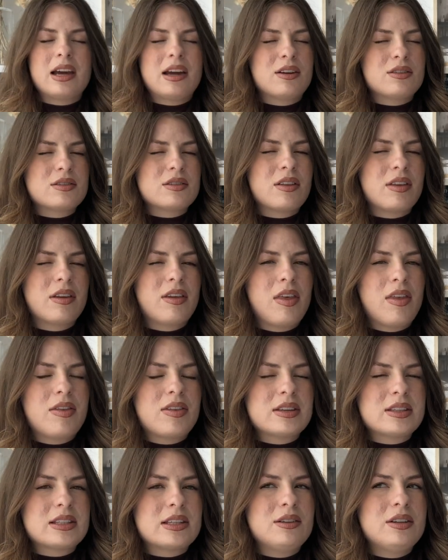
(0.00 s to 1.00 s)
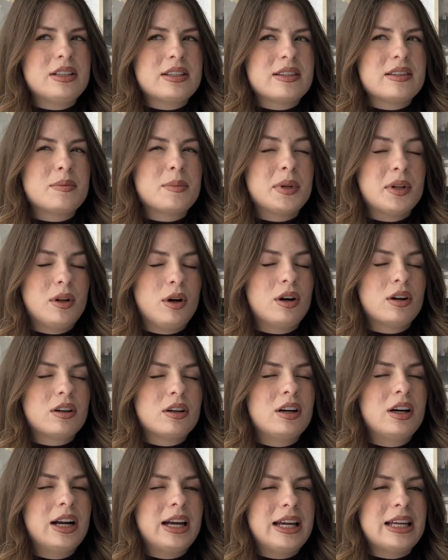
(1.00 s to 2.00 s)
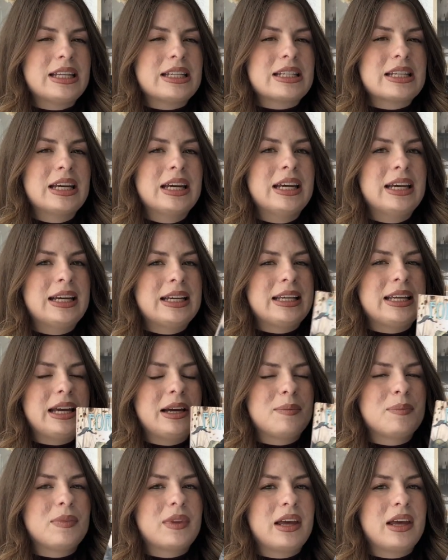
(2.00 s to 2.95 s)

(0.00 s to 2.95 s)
I also think that the series is a bit longer, and yeah,